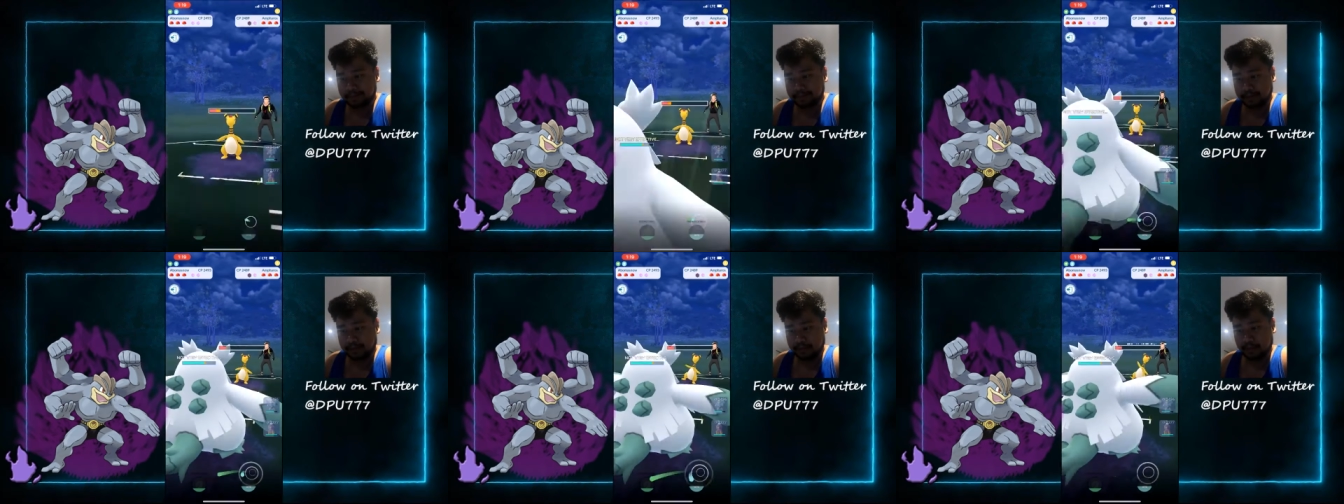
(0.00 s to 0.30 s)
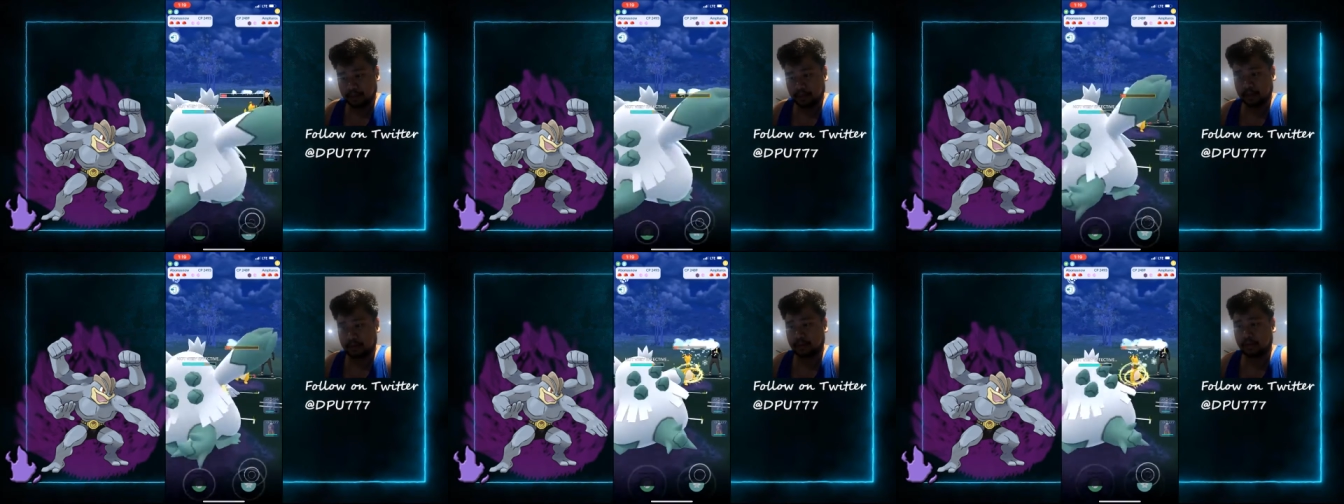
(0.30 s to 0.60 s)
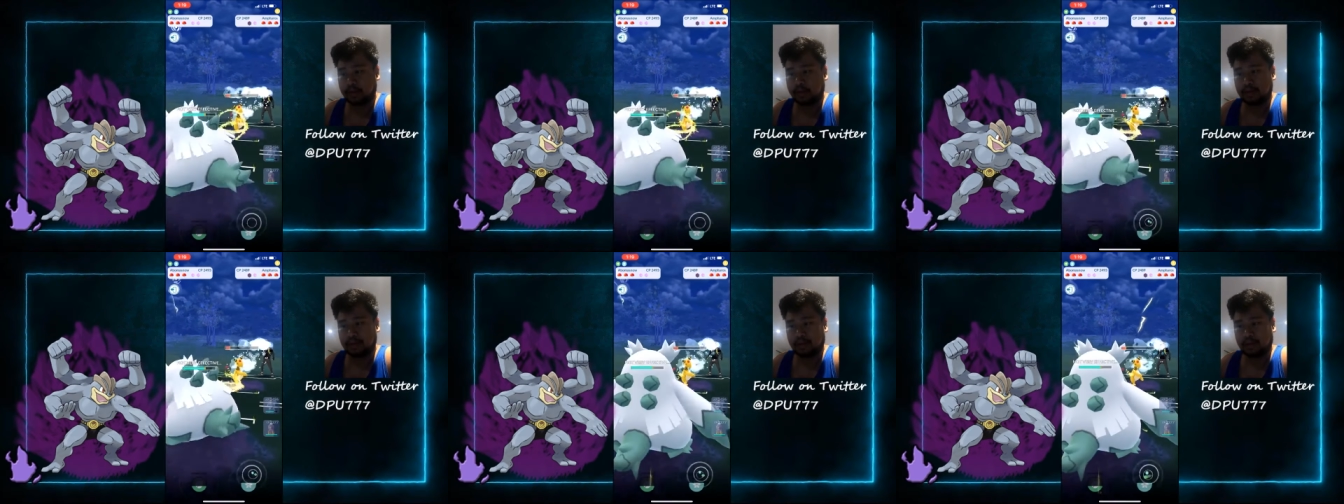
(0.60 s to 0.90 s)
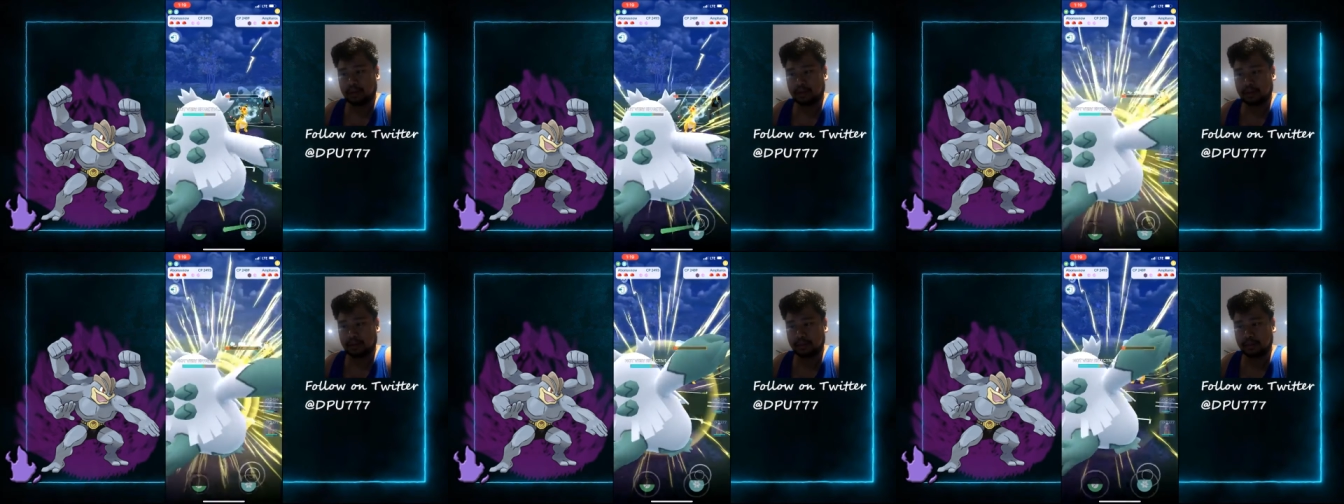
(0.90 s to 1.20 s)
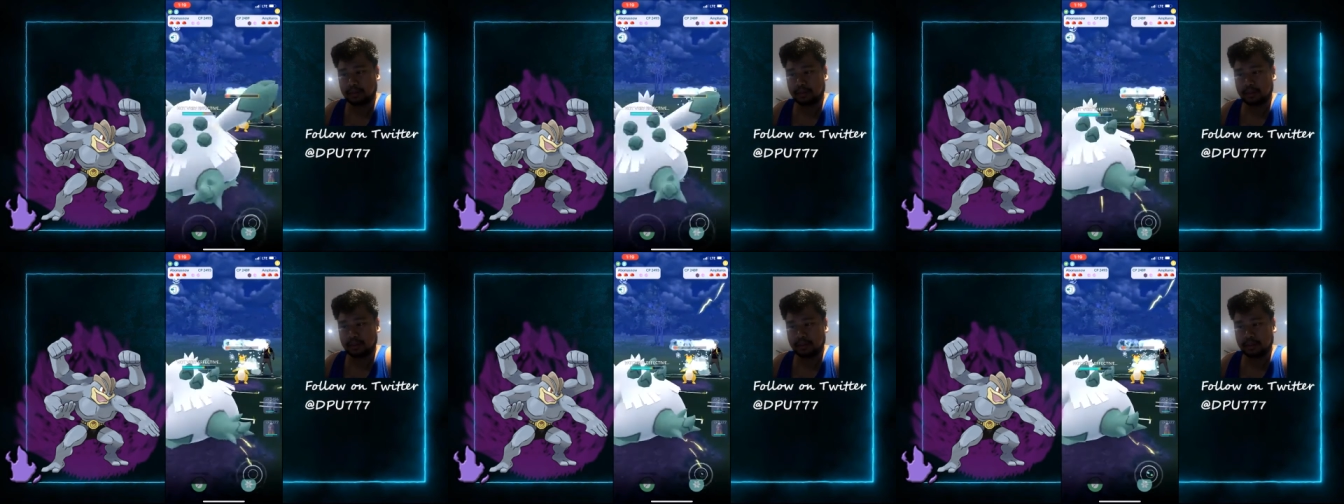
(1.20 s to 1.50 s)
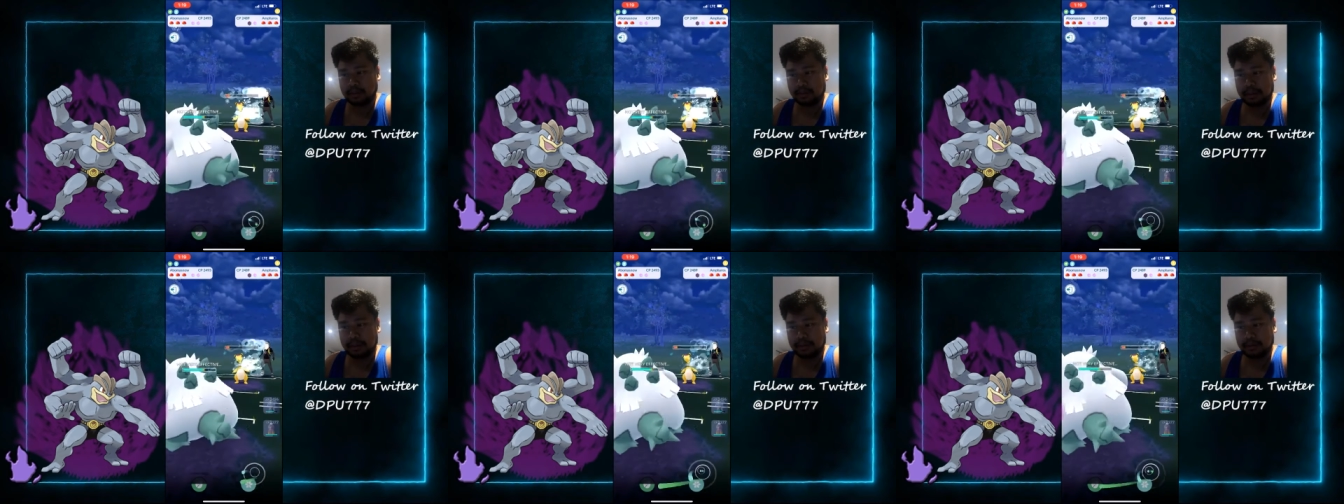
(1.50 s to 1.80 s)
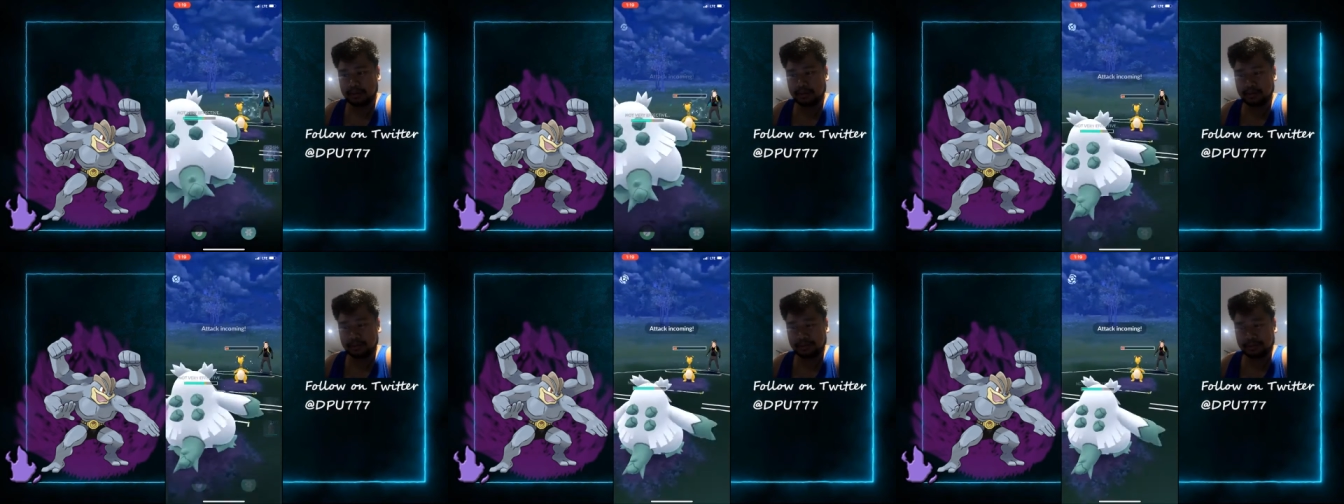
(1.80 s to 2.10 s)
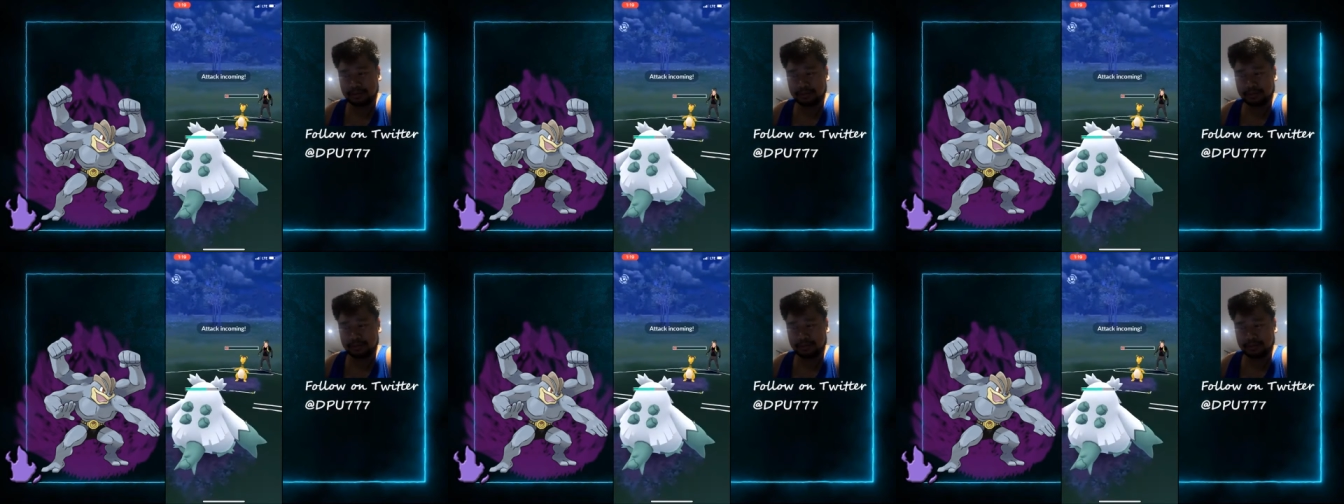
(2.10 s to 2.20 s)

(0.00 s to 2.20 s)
So the Weather Ball is doing so much damage.